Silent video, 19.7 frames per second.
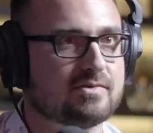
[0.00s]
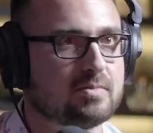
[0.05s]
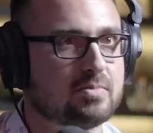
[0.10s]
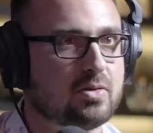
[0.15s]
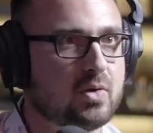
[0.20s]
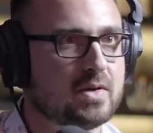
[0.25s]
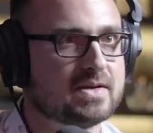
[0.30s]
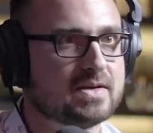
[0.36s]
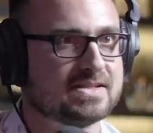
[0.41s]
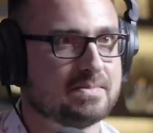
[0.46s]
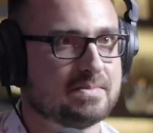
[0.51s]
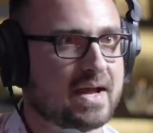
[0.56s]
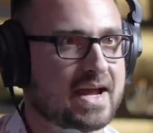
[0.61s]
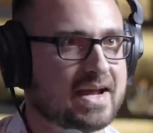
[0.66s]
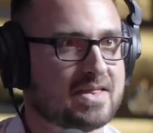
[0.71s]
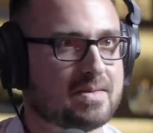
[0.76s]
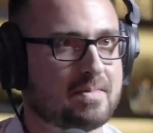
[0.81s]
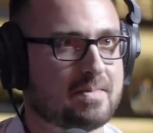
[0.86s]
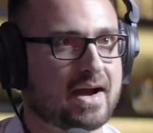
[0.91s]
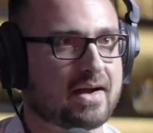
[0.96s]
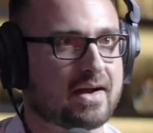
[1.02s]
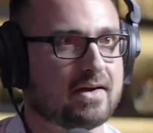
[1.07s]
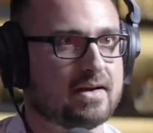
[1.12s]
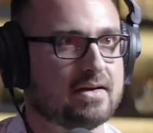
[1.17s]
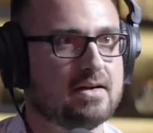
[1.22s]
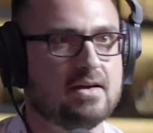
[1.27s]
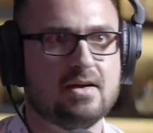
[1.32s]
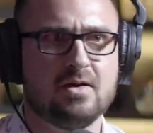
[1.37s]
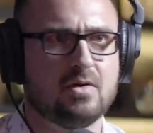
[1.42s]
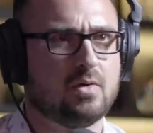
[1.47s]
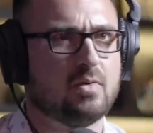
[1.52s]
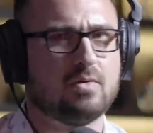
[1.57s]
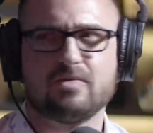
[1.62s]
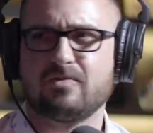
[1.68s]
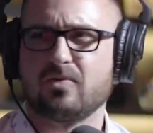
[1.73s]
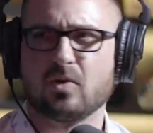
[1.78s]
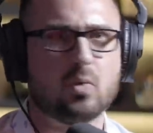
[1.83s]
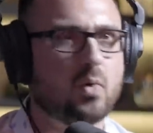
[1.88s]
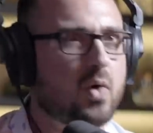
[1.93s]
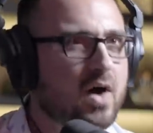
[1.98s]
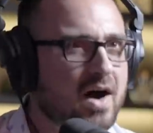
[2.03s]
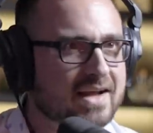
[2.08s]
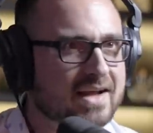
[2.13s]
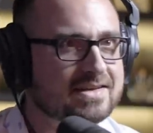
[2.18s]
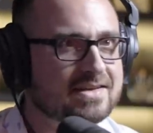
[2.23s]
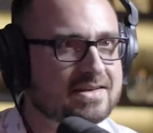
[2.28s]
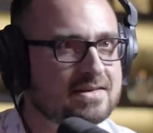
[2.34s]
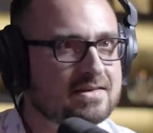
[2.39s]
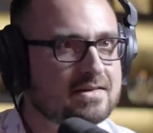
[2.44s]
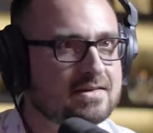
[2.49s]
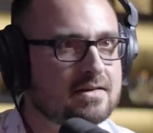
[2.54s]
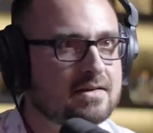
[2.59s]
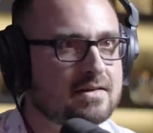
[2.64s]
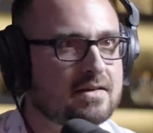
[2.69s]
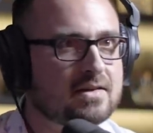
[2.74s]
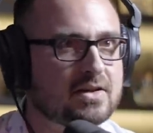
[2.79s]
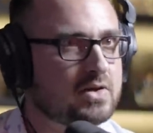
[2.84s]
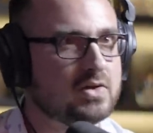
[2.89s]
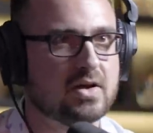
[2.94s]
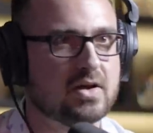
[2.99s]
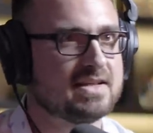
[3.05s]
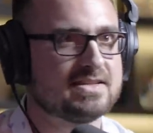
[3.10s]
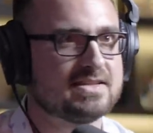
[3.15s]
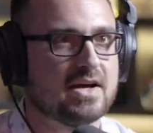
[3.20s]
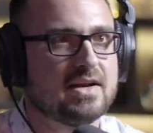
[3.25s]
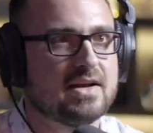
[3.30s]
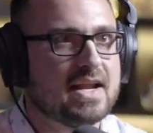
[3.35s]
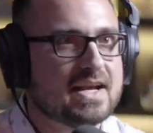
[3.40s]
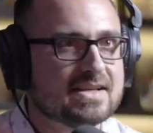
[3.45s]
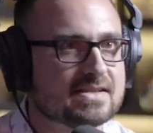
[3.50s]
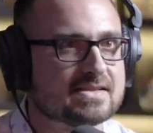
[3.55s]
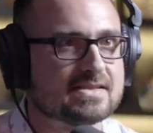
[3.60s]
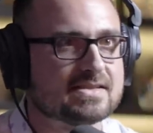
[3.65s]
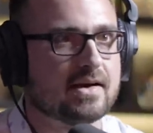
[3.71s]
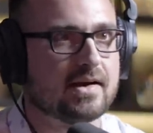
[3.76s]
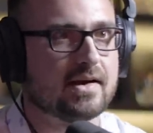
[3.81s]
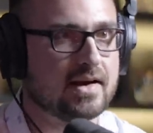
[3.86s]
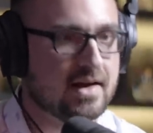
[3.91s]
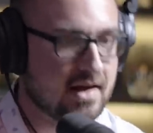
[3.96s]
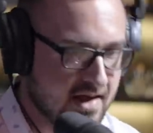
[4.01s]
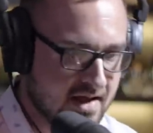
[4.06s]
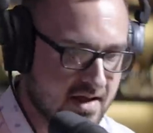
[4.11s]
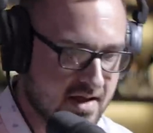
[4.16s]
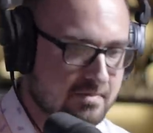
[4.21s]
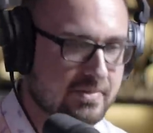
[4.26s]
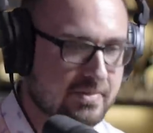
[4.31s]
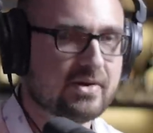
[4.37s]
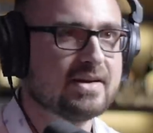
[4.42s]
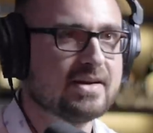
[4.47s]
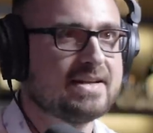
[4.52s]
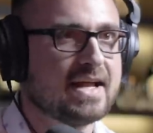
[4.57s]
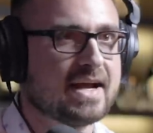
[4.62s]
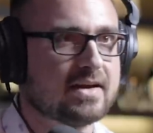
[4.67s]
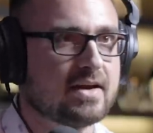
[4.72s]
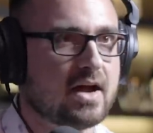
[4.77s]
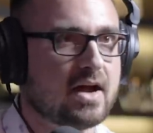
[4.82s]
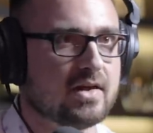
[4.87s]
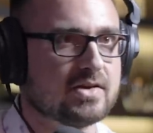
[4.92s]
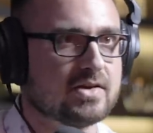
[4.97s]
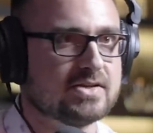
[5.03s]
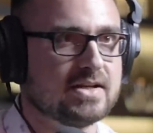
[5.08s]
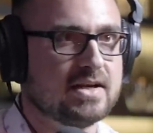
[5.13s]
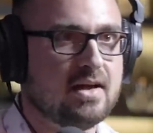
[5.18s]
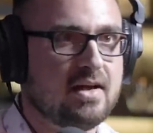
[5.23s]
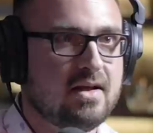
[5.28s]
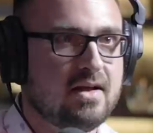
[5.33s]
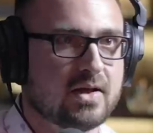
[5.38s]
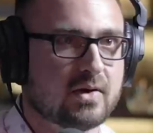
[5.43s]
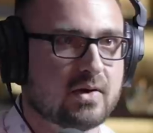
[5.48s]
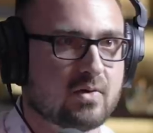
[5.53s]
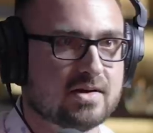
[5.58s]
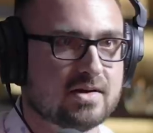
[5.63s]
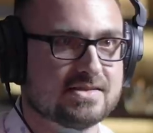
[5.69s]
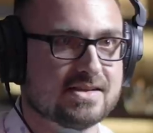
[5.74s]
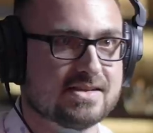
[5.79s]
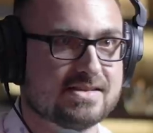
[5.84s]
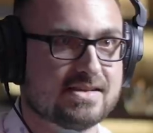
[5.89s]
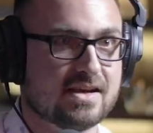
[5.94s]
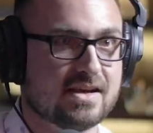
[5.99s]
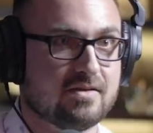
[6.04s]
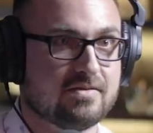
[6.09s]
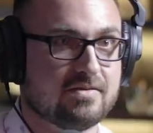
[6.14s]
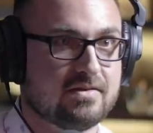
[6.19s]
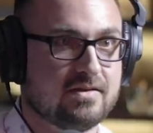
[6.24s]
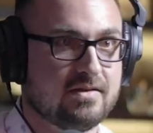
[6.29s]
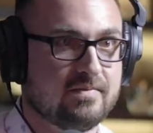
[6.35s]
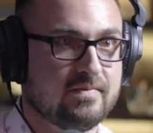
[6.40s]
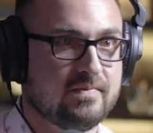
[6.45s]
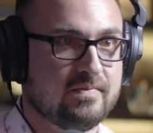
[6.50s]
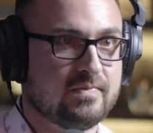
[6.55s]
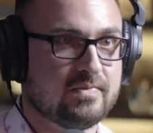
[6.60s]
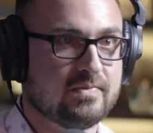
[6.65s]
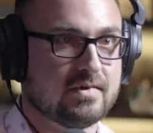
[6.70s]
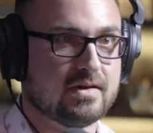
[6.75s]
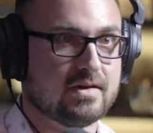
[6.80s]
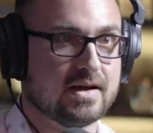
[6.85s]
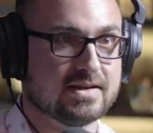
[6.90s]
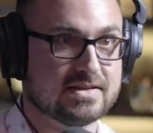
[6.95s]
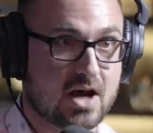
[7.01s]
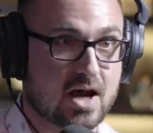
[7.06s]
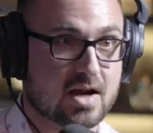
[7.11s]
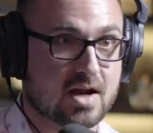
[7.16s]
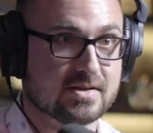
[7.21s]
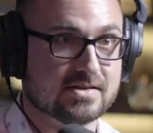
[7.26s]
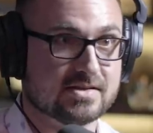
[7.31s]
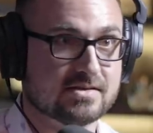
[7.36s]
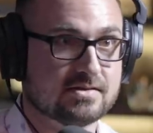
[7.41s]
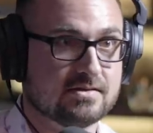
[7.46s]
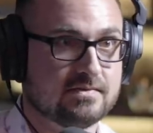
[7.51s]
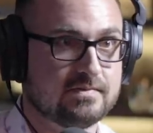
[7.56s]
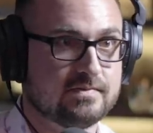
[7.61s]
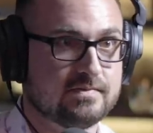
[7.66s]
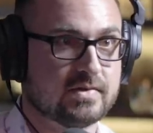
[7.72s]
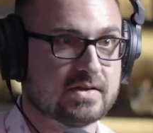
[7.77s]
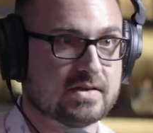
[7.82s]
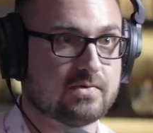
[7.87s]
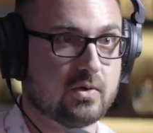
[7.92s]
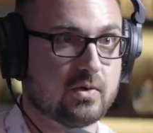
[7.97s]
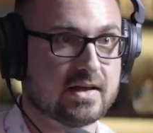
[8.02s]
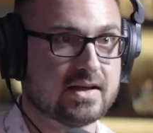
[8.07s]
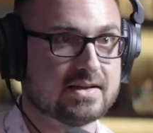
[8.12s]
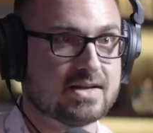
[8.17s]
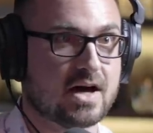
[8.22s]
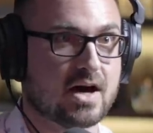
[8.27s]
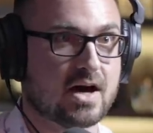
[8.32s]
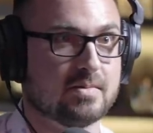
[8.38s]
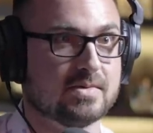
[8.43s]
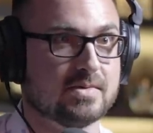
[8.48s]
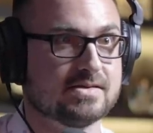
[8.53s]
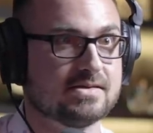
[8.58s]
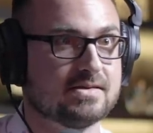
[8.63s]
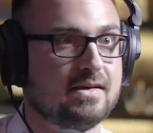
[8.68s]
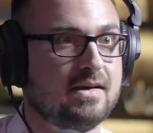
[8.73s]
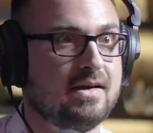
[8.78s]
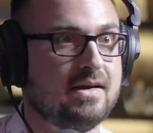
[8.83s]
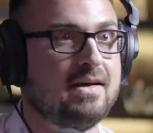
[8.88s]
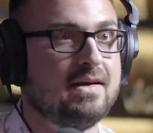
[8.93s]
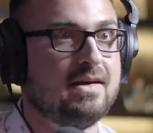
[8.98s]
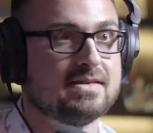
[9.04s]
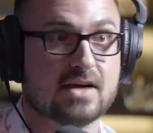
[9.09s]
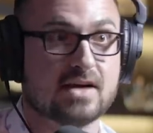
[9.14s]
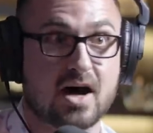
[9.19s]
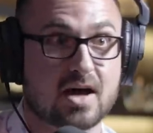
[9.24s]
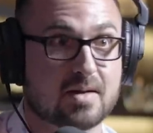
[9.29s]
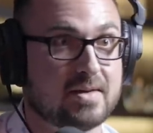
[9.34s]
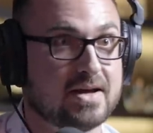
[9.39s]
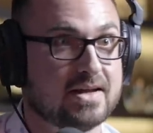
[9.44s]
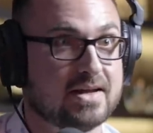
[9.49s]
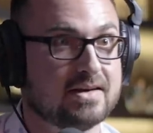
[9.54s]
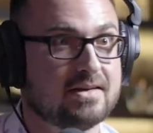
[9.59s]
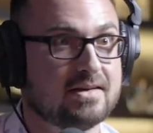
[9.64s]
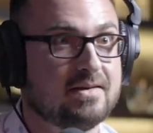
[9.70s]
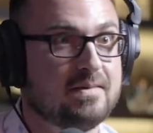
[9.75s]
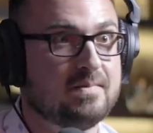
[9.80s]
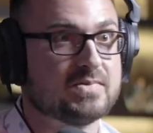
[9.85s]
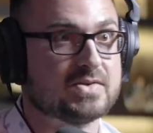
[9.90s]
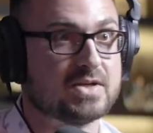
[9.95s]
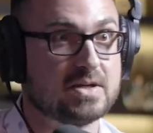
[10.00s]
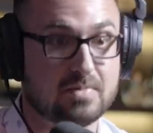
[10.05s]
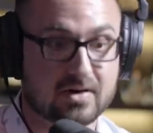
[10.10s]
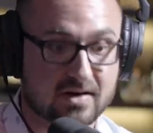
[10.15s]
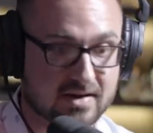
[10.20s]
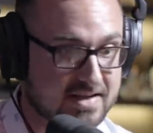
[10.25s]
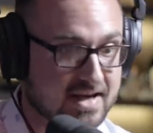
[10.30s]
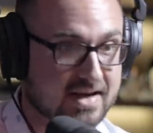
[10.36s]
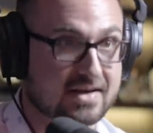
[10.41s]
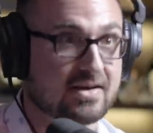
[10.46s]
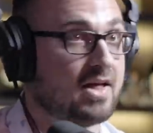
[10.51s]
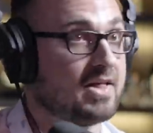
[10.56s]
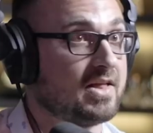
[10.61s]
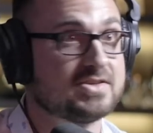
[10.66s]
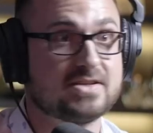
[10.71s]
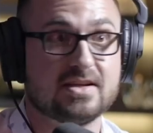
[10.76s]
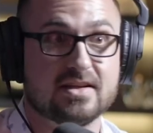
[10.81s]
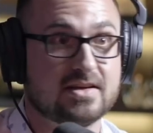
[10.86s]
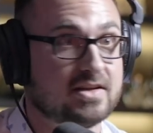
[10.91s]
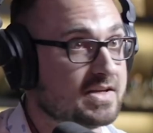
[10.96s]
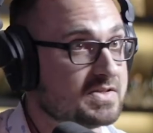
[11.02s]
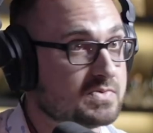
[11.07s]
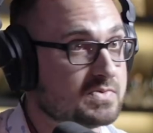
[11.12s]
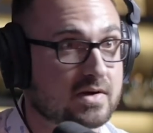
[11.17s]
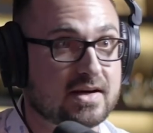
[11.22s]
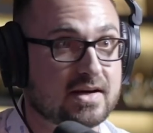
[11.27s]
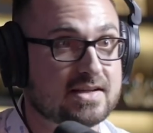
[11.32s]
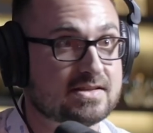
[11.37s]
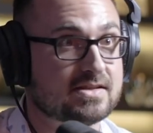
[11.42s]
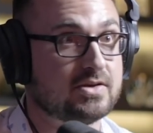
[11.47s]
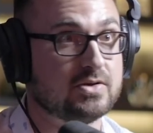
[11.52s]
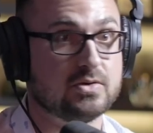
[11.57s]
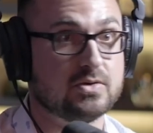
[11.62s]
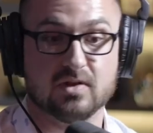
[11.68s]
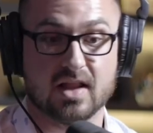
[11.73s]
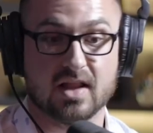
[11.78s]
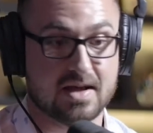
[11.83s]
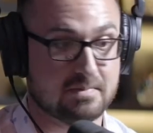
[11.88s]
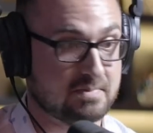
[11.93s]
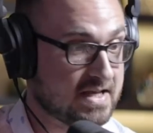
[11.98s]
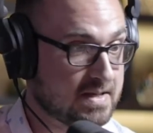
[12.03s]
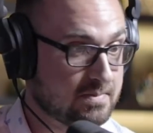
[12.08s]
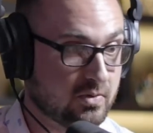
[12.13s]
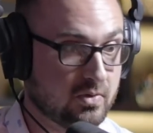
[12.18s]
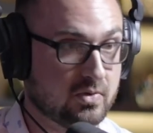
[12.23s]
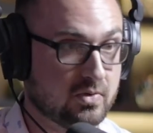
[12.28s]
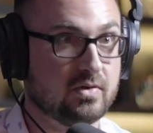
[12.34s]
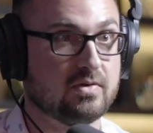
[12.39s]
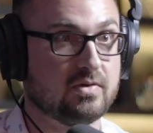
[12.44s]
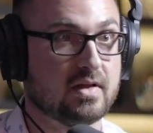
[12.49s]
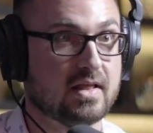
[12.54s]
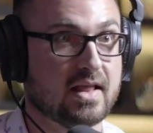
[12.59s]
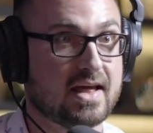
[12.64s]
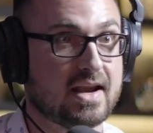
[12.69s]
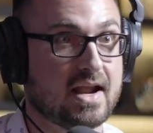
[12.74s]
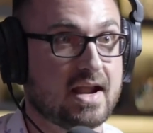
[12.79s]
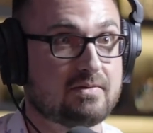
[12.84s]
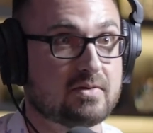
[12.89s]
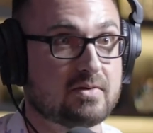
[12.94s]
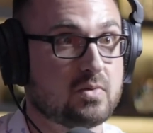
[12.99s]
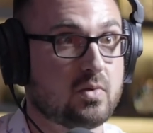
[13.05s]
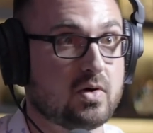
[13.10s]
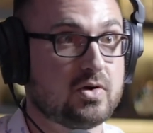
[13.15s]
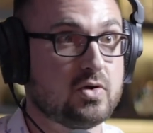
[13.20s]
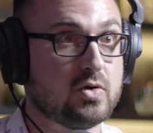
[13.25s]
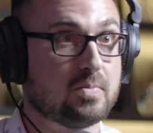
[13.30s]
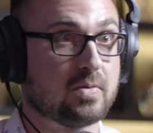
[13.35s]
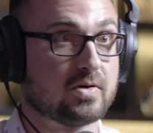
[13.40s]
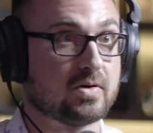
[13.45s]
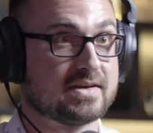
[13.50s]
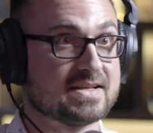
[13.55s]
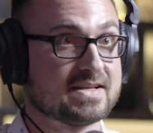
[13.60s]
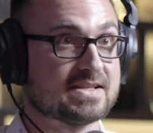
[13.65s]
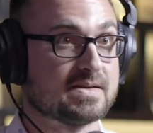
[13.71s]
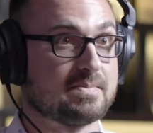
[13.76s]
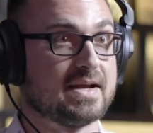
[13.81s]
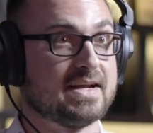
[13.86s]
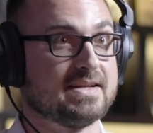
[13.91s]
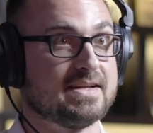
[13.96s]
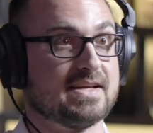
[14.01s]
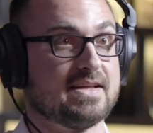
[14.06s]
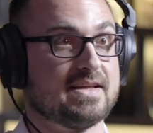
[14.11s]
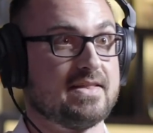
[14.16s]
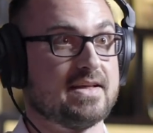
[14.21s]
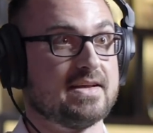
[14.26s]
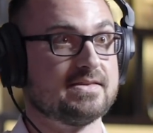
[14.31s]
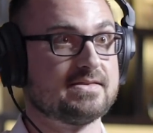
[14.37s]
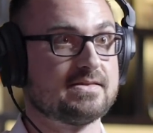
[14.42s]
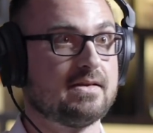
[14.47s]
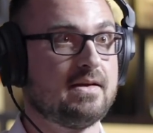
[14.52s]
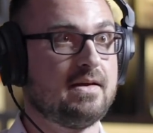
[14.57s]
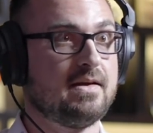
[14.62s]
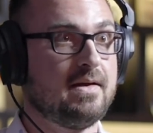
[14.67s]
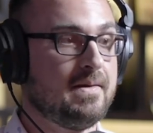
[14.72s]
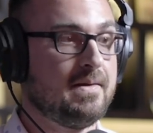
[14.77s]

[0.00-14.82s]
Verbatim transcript: of employees to pay in the back end. For what? You, it's unnecessary. Build a technology that runs itself. Autonomous. It's fully autonomous. It's automated. So you build a technology that does what it needs to do. Let people, let everyone who participates in this